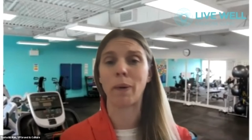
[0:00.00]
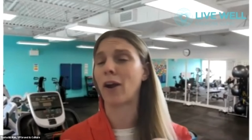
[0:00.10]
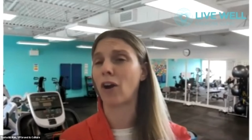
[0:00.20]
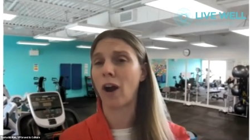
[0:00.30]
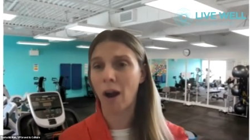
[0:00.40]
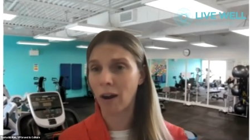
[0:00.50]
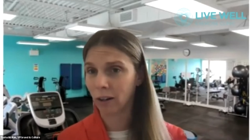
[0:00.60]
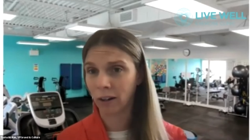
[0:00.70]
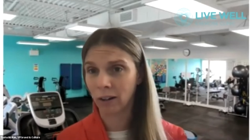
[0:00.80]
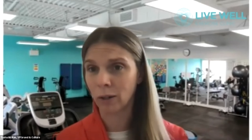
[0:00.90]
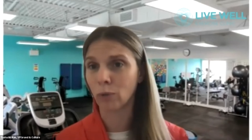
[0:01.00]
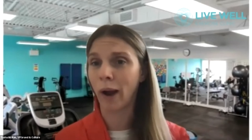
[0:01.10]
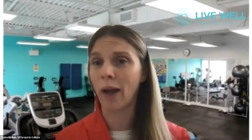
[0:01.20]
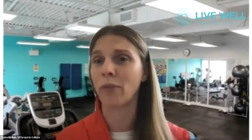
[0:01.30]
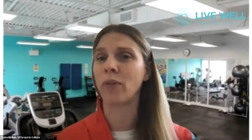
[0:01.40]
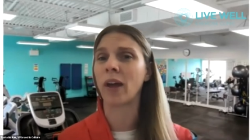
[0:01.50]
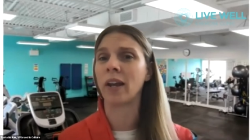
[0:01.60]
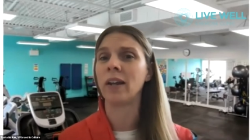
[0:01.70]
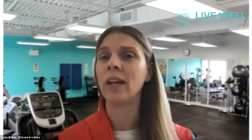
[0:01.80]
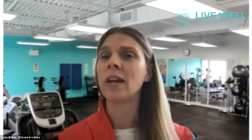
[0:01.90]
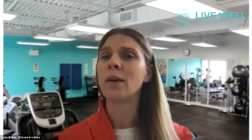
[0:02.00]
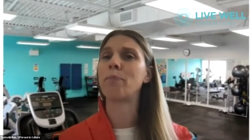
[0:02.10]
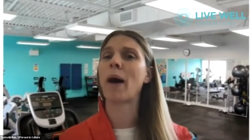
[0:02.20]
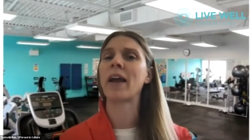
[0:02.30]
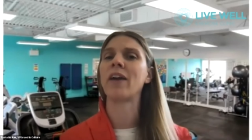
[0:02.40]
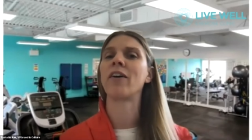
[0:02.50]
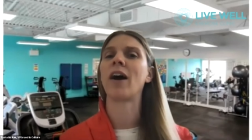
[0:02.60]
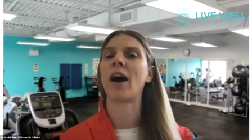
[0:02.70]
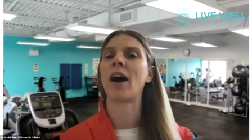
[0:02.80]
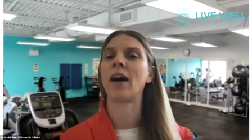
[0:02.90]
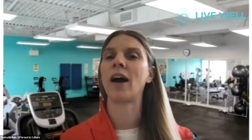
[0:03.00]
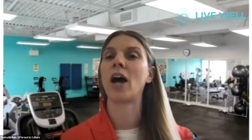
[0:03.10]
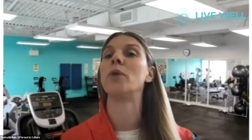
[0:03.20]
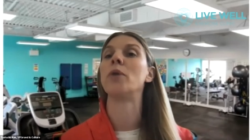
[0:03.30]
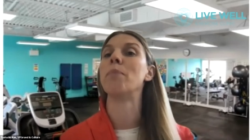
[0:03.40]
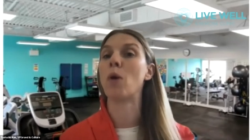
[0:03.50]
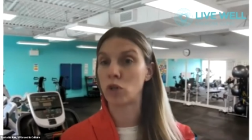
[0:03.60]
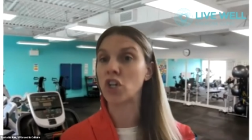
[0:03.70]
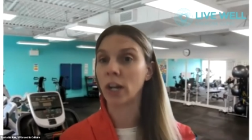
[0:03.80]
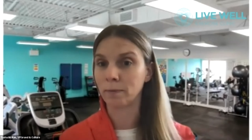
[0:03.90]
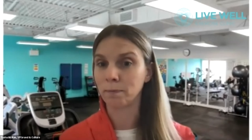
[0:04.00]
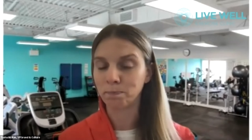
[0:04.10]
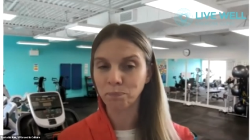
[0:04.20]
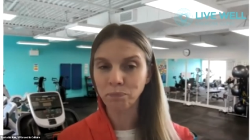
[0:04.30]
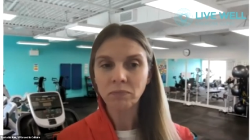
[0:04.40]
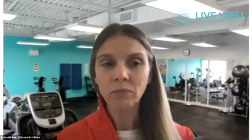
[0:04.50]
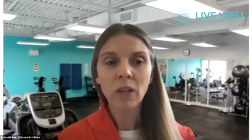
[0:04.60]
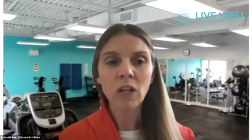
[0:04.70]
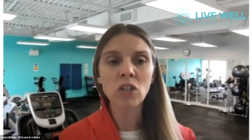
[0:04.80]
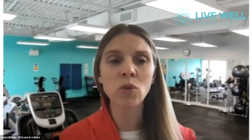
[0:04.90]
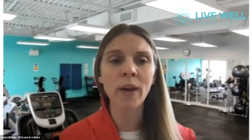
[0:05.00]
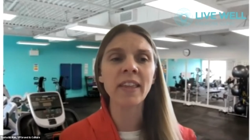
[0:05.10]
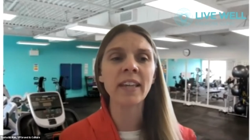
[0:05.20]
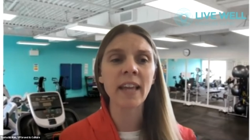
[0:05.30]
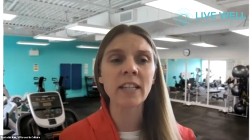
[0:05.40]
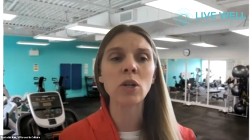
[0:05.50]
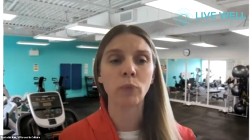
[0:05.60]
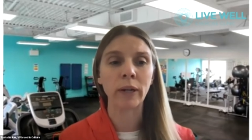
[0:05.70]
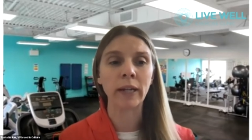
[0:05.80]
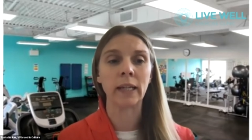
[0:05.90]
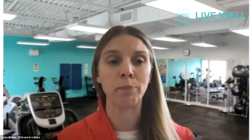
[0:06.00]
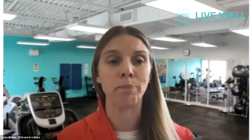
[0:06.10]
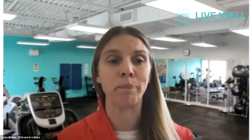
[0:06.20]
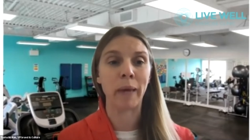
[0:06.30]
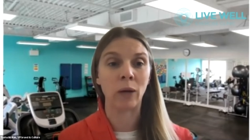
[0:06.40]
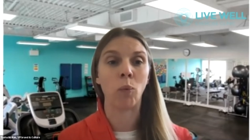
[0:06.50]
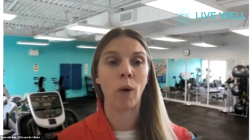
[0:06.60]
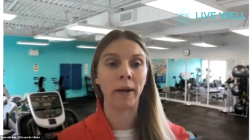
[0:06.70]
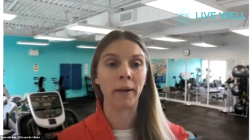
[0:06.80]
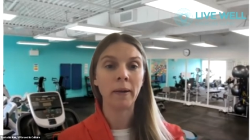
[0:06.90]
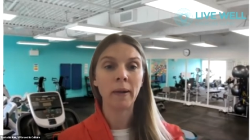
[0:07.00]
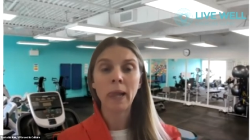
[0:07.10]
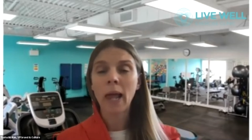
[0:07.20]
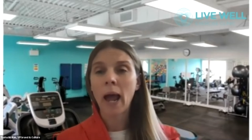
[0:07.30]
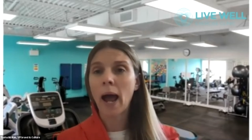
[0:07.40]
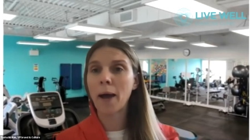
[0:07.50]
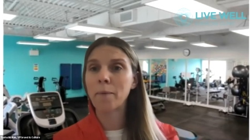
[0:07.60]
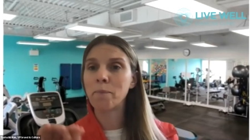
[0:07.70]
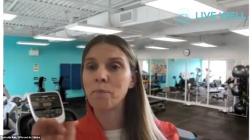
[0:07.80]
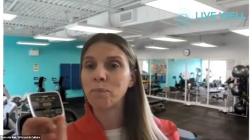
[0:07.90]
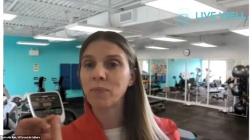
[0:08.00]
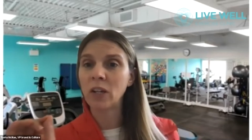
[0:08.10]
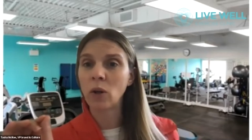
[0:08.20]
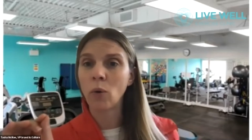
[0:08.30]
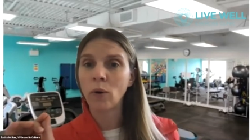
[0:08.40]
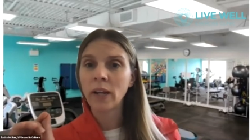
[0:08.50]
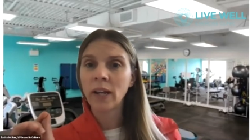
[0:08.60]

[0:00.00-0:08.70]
our hunger rather than by an emotion. So I think that's a really big one. You know,